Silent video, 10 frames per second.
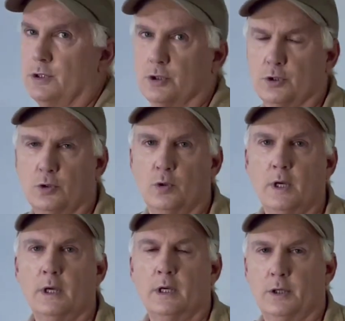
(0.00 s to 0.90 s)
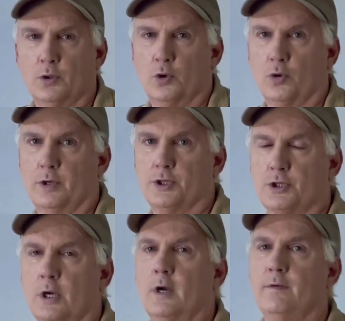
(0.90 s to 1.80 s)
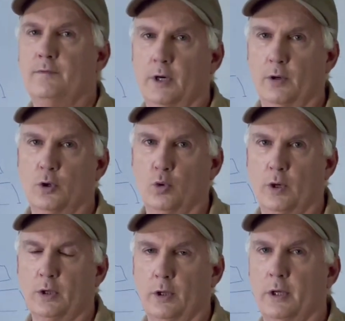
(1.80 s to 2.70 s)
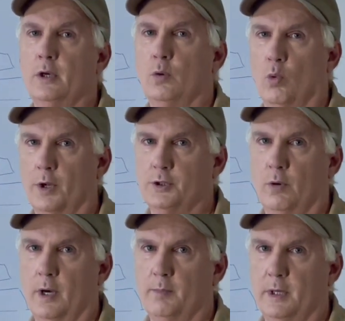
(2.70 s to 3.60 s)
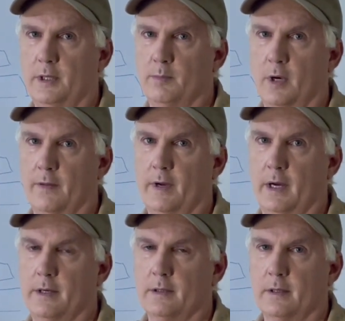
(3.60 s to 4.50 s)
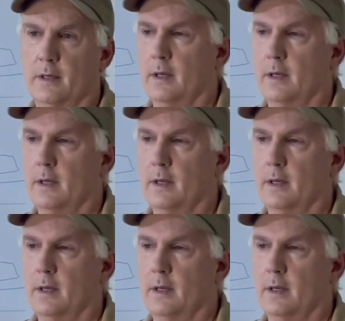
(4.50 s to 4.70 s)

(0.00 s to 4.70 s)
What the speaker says: to increase. Very quickly, what do I mean by that?